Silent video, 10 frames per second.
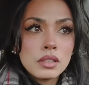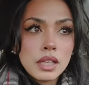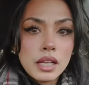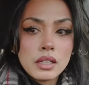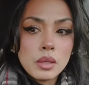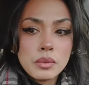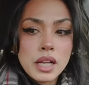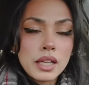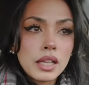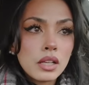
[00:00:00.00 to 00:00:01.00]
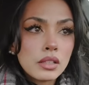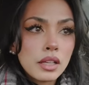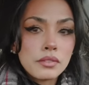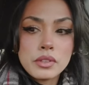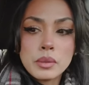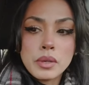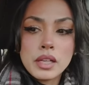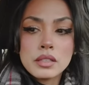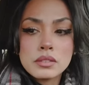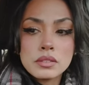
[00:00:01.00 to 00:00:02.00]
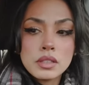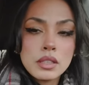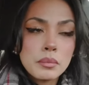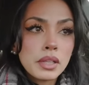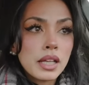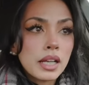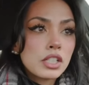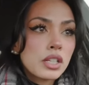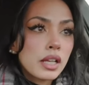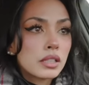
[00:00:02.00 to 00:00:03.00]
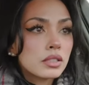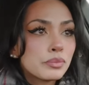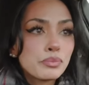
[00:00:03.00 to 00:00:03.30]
yeah, no, we're not getting on that freeway. I'm glad I checked.